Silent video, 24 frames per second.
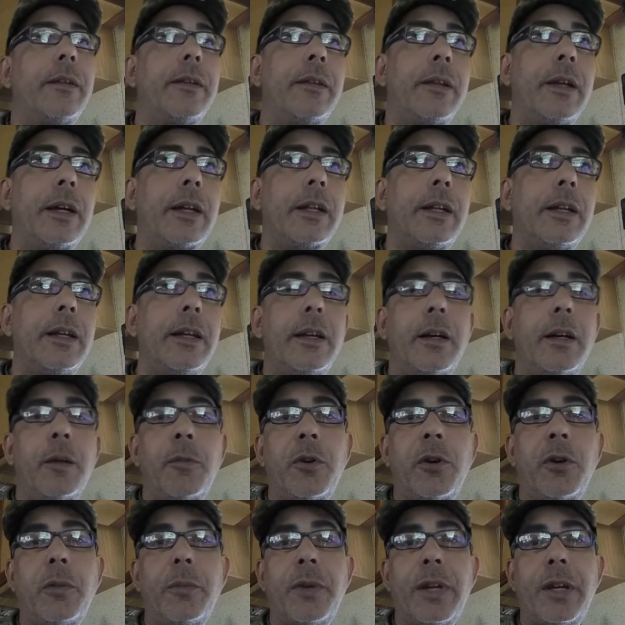Luckily,
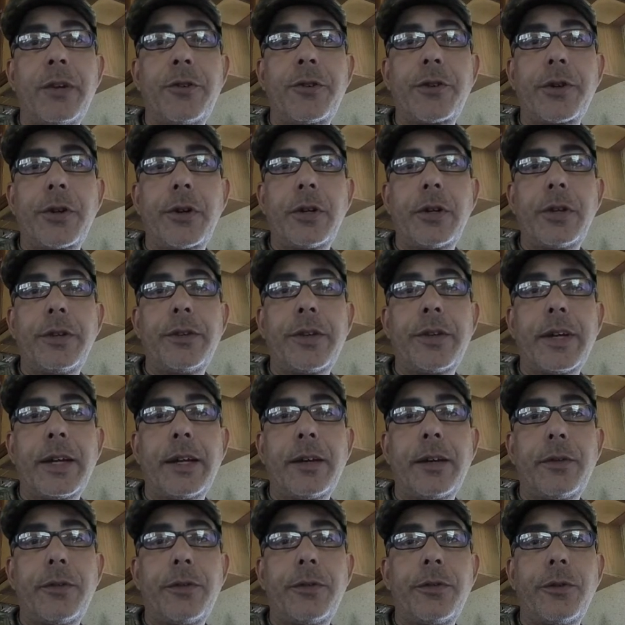I'm going to be at Charlie's
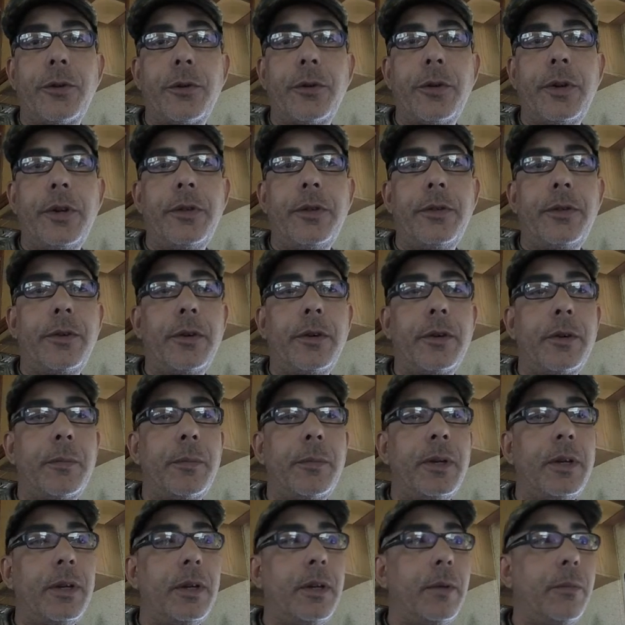house, so he's going
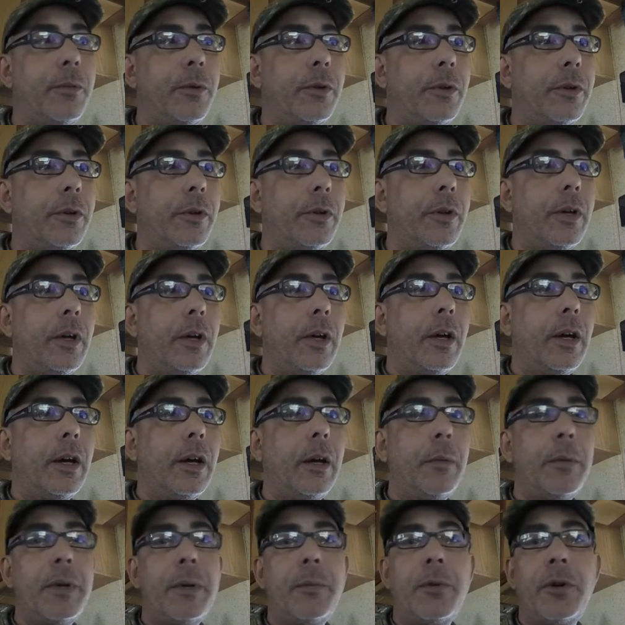to be able to
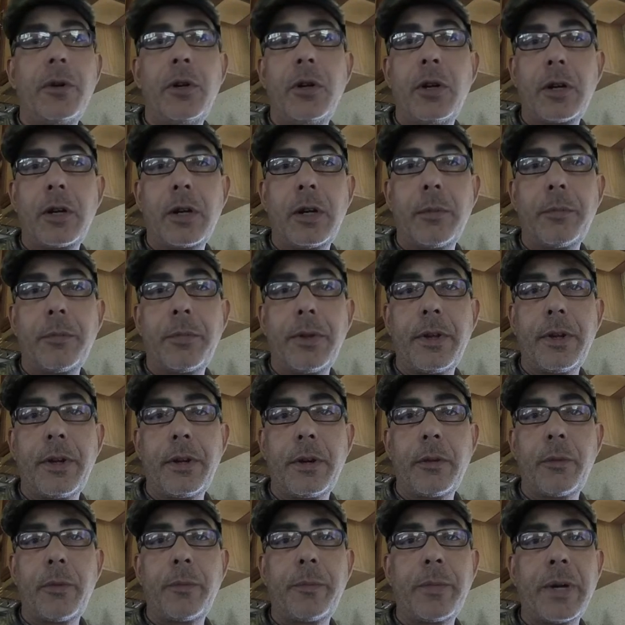I'll be able to hook up
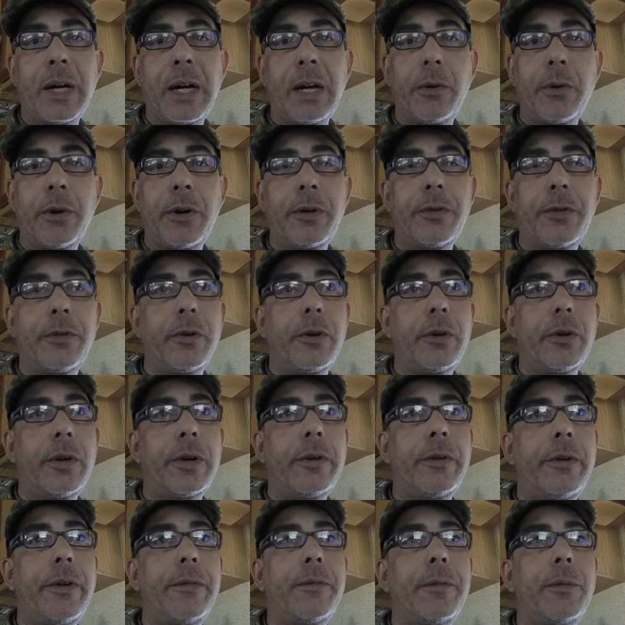there with power, so
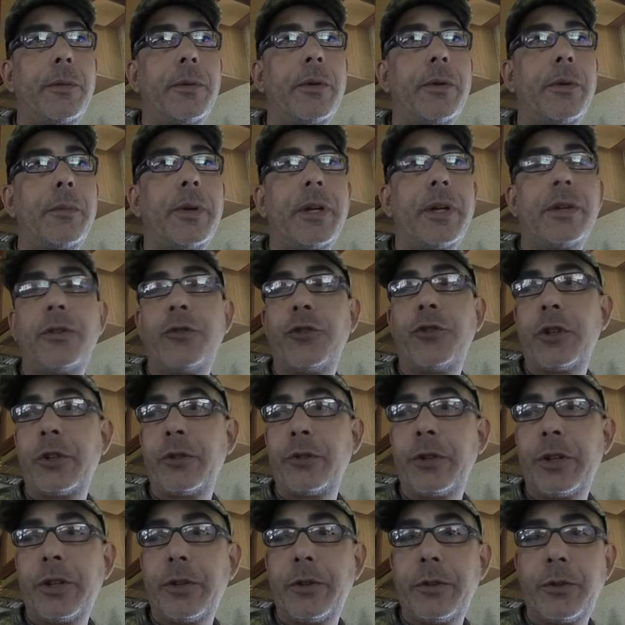I don't have to worry about the
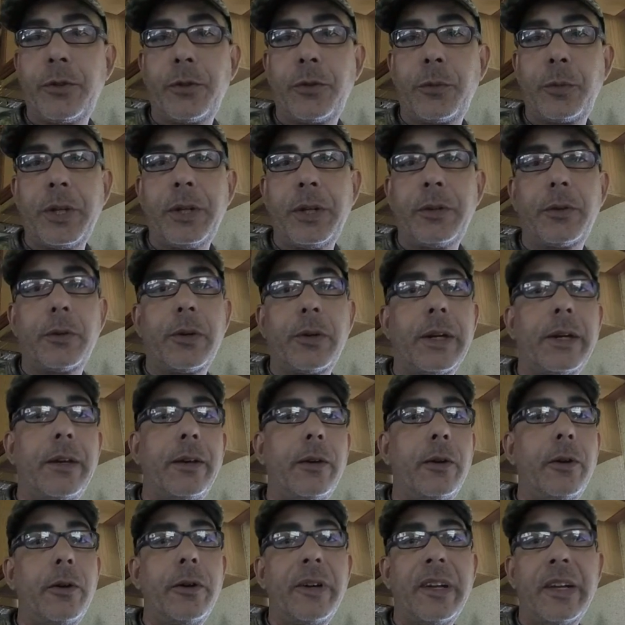generator this week, so I
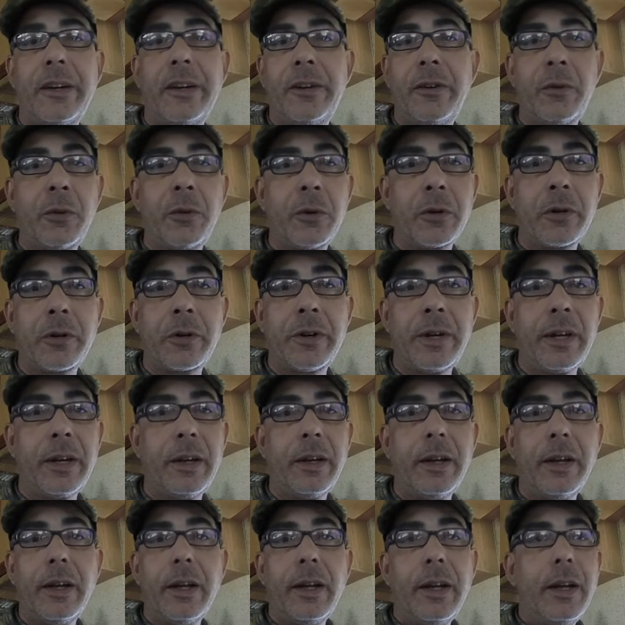can go ahead and order
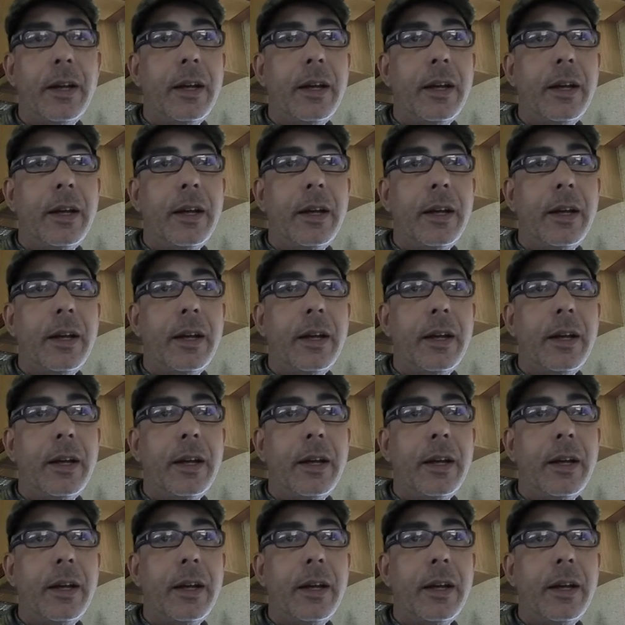it,